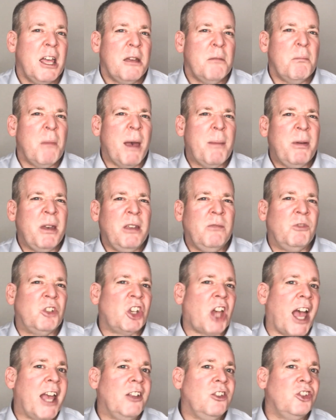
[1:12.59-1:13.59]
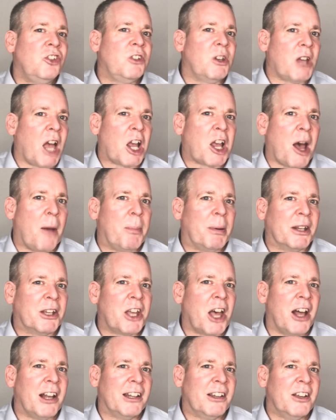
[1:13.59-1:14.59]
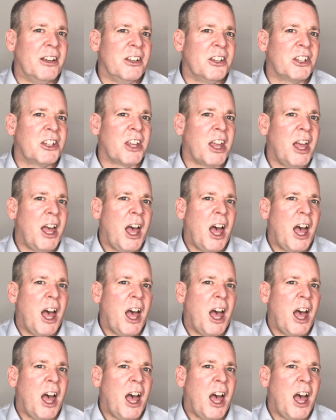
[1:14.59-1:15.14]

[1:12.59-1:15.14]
maybe change a couple of colours,